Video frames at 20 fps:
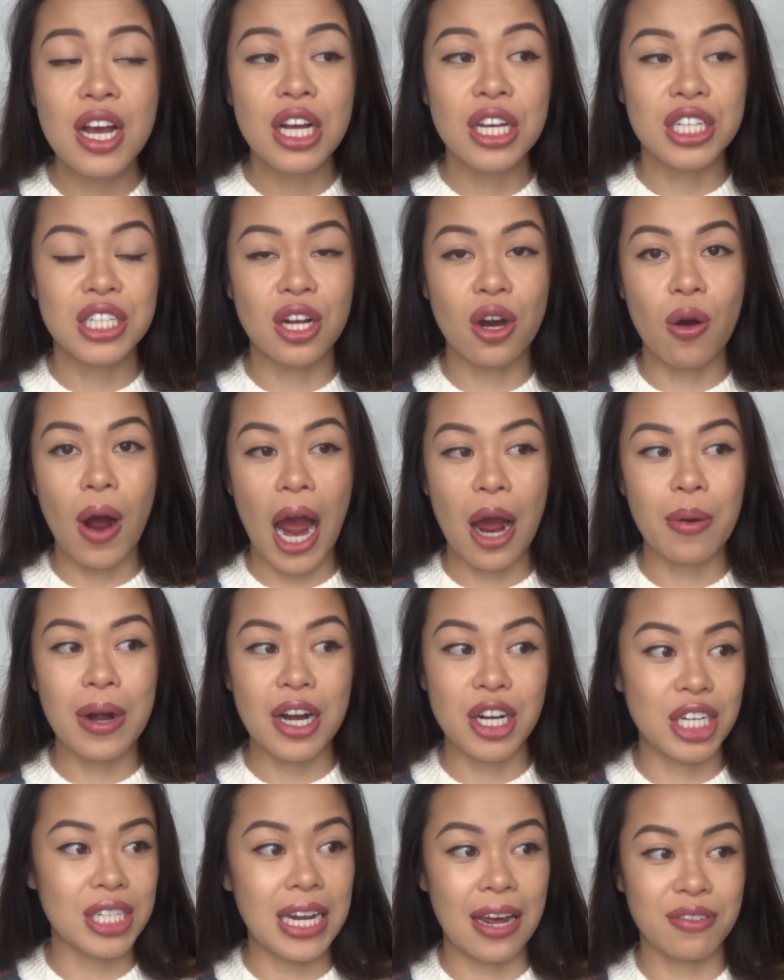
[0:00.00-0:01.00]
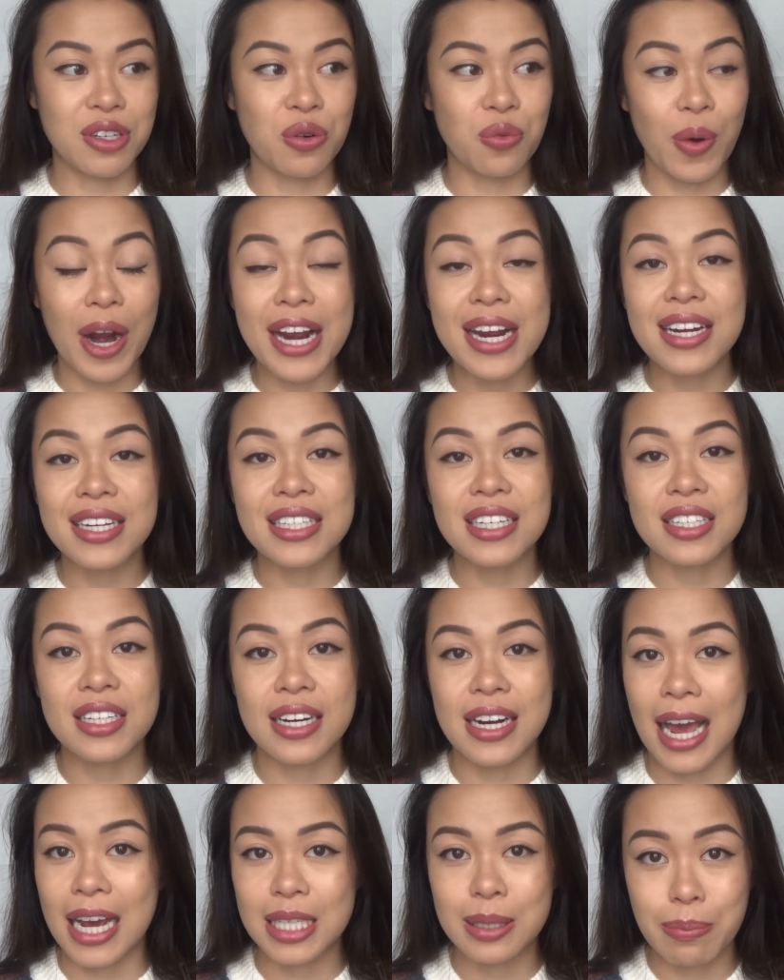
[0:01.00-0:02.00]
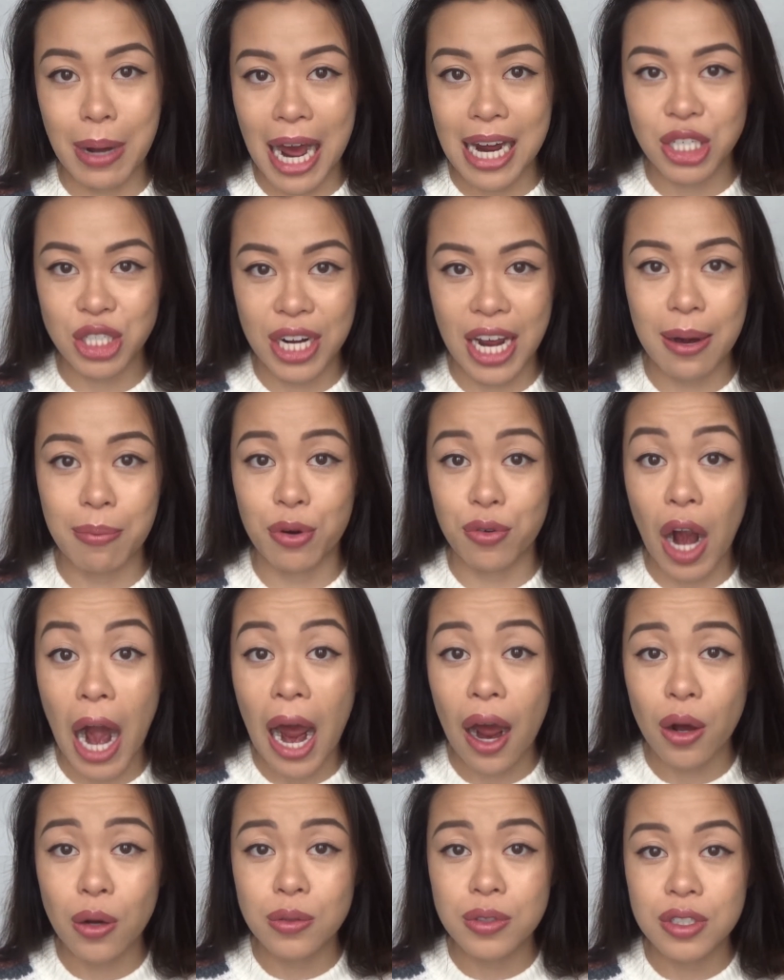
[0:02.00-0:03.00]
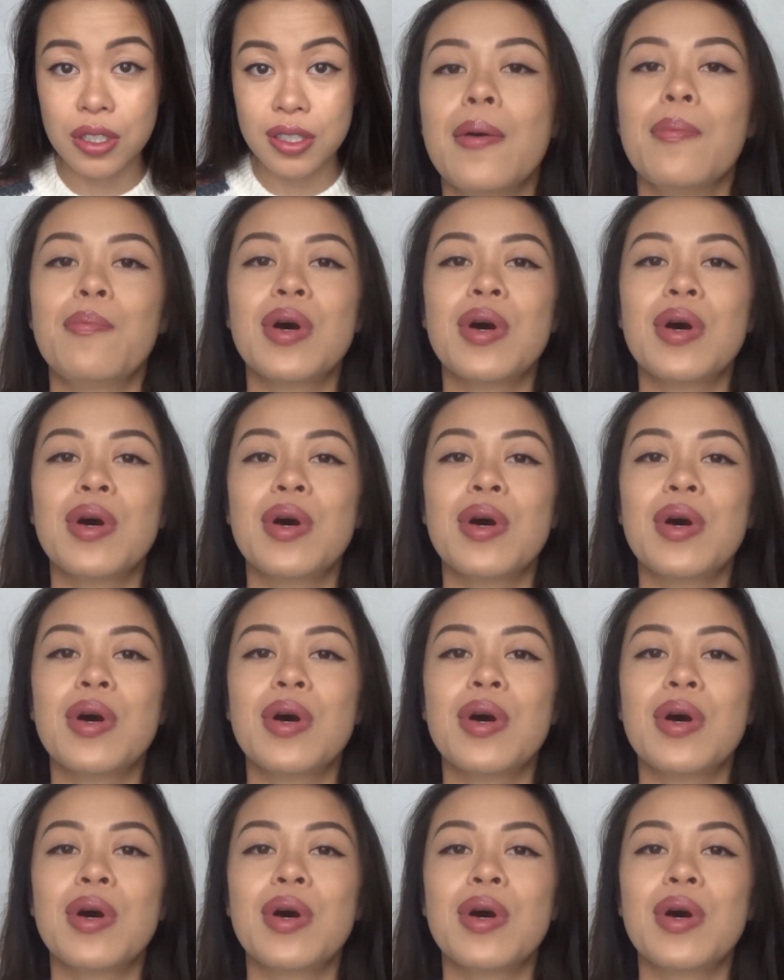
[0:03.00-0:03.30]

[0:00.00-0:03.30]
So I would just have to wait until the next batch came around.